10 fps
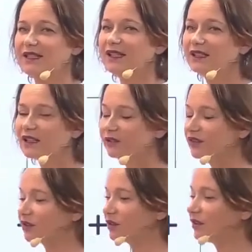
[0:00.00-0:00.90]
Then
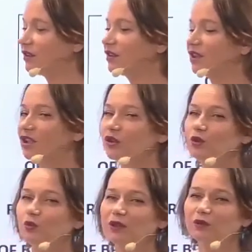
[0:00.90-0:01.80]
after,
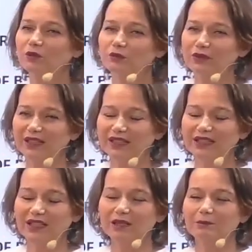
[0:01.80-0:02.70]
you will
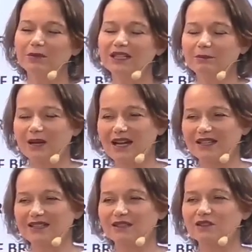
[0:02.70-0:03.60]
really
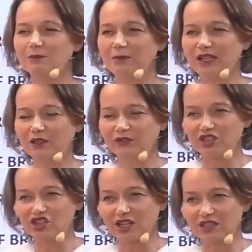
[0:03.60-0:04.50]
minimize the pain of
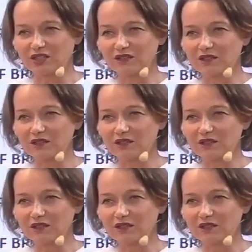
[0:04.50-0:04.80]
injection,